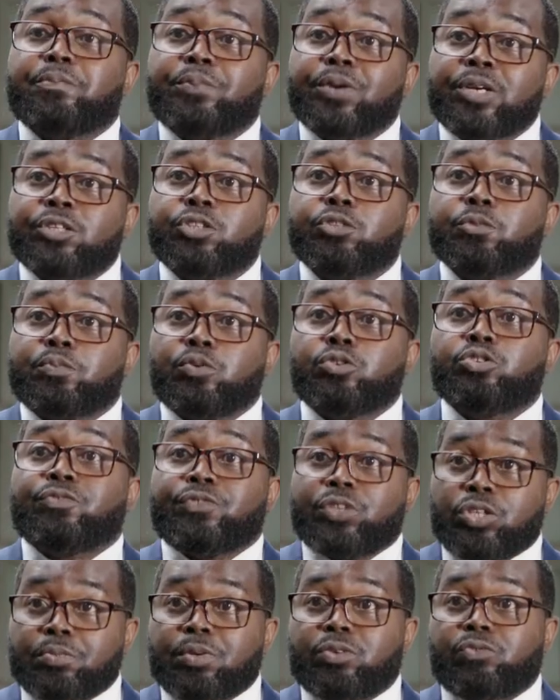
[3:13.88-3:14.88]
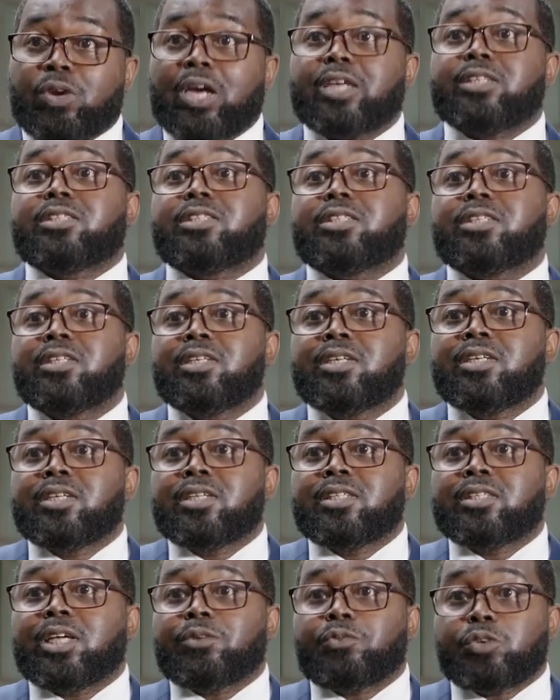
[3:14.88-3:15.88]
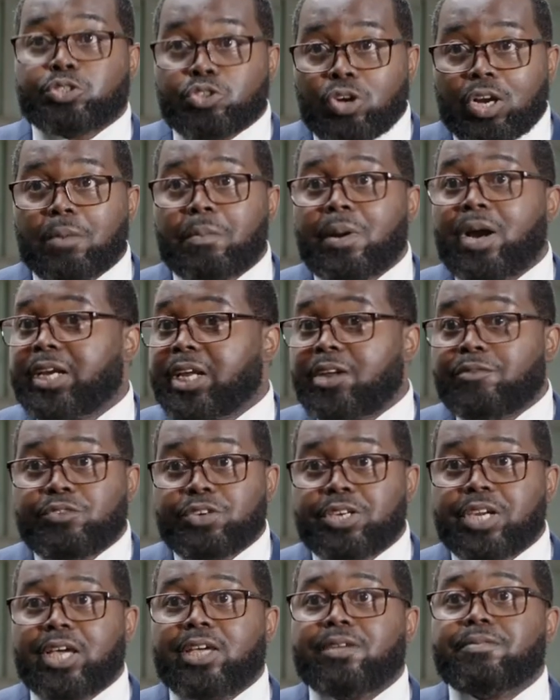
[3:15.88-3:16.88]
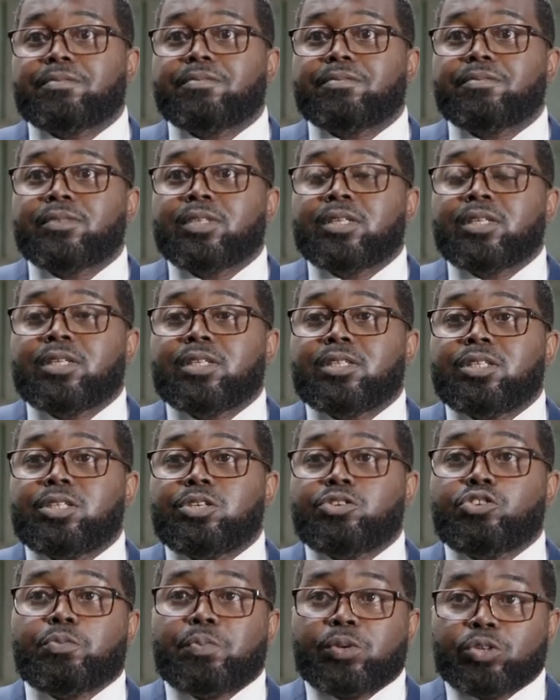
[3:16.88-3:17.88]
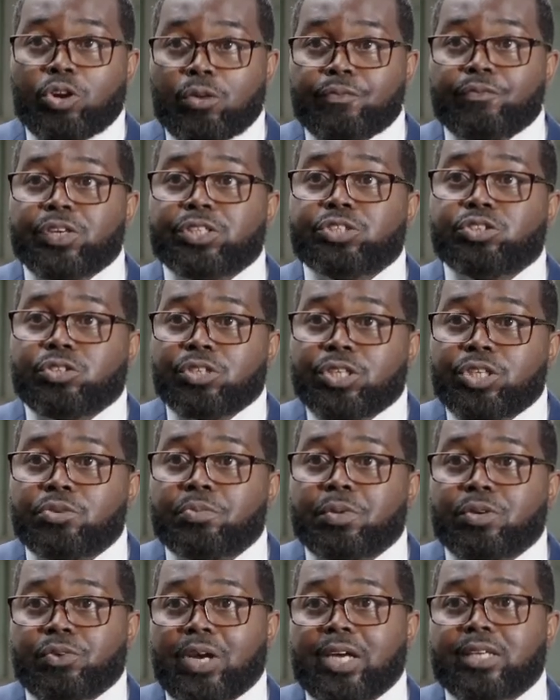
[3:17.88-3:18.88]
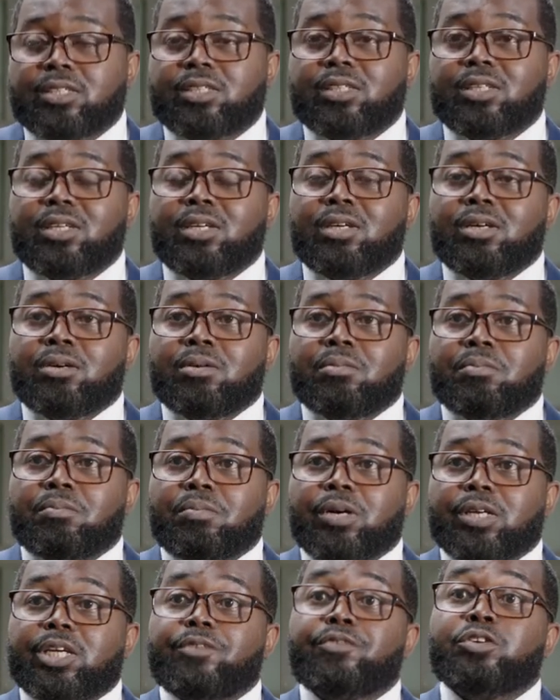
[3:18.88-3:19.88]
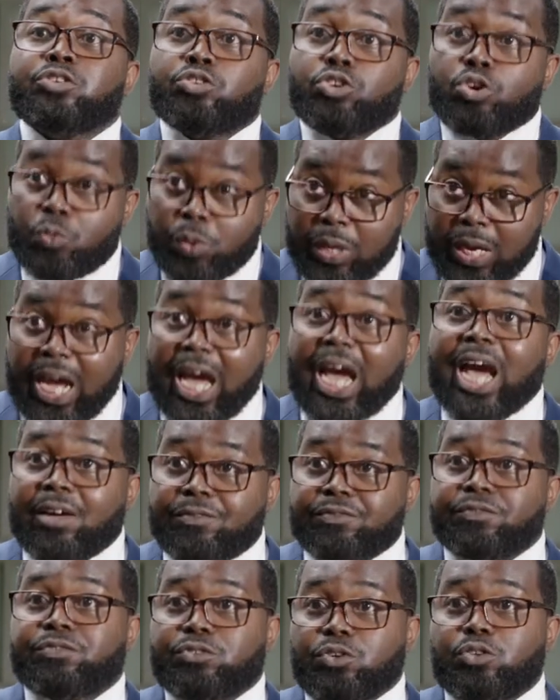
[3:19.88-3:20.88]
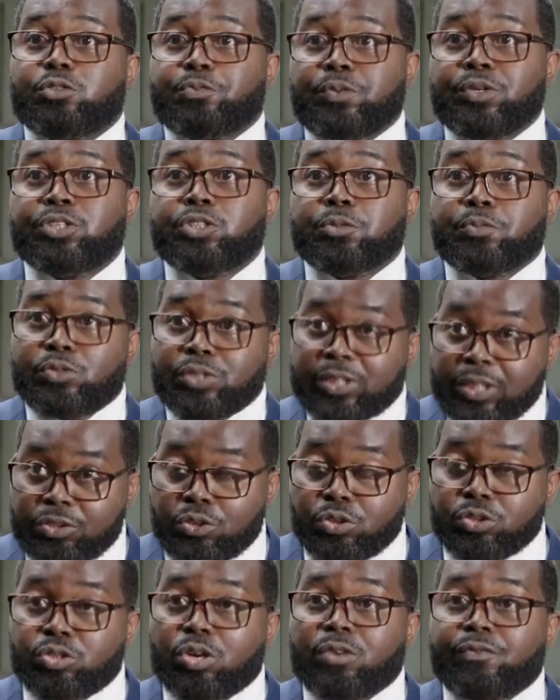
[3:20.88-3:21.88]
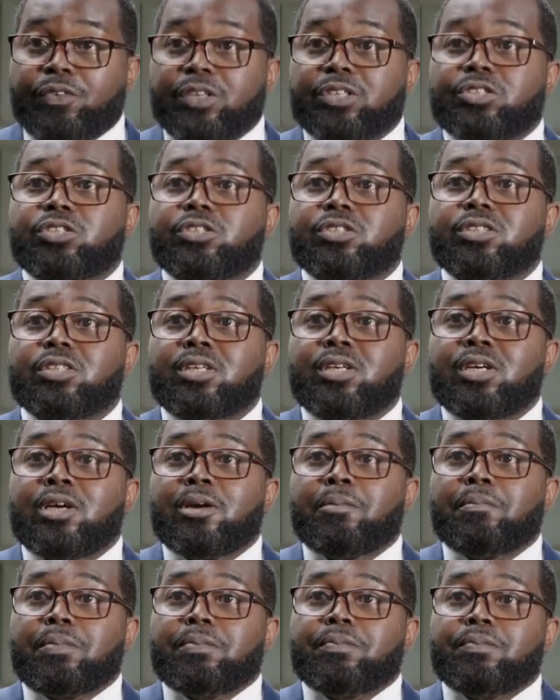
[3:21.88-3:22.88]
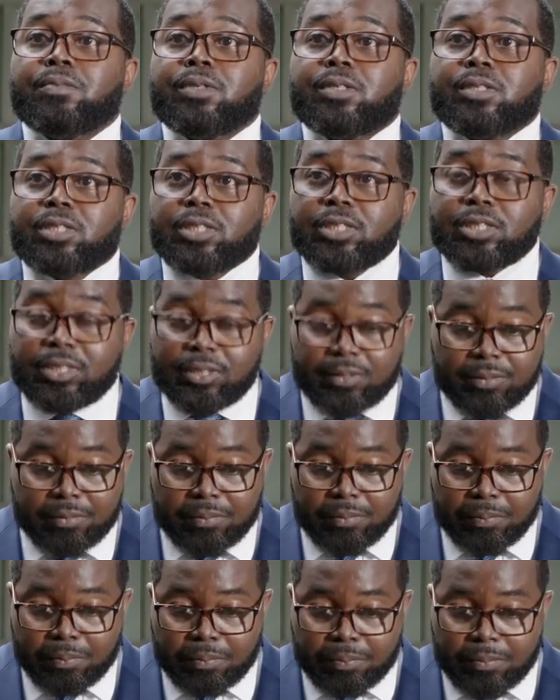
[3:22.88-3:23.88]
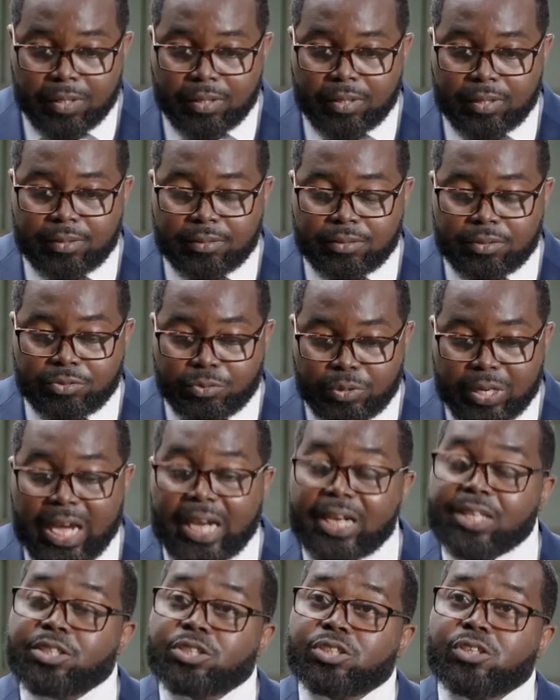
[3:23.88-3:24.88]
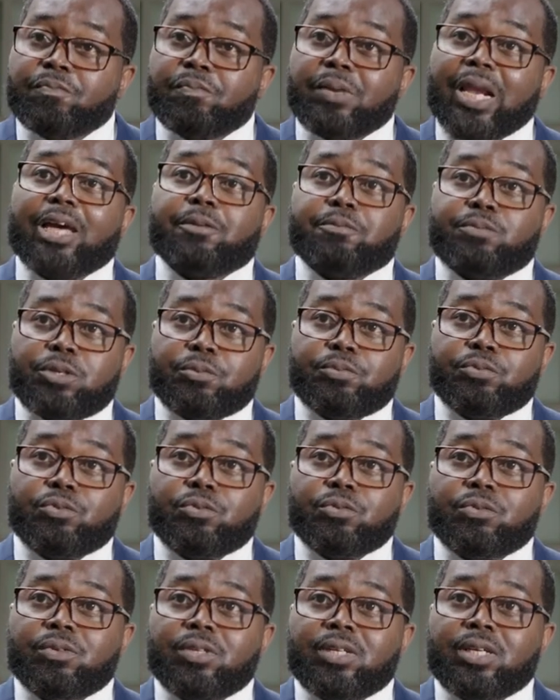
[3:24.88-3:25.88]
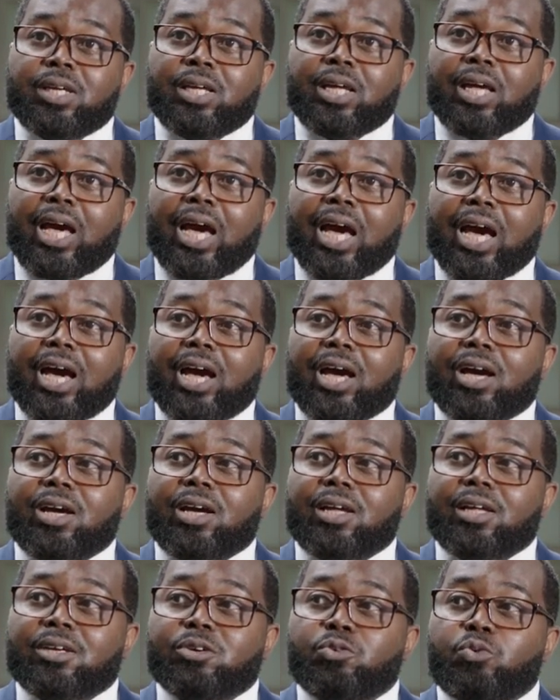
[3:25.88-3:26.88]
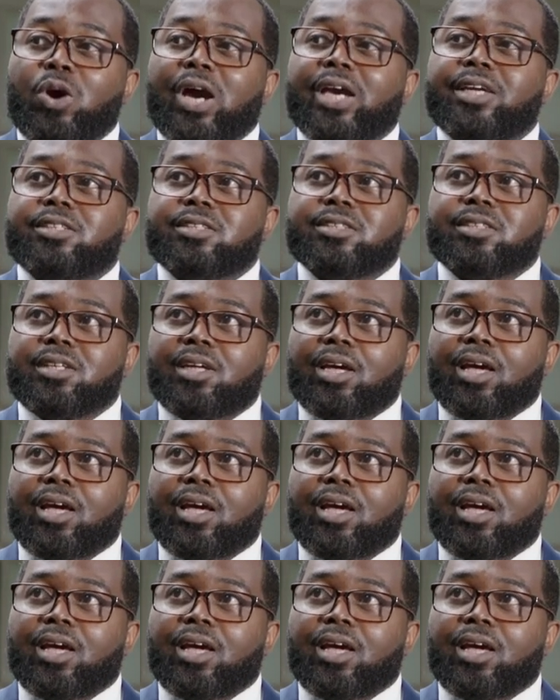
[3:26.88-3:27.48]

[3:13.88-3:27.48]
principles of human rights that we talk about every day, the European Convention on Human Rights. But even though we have those principles and those conventions, the realities of black people are quite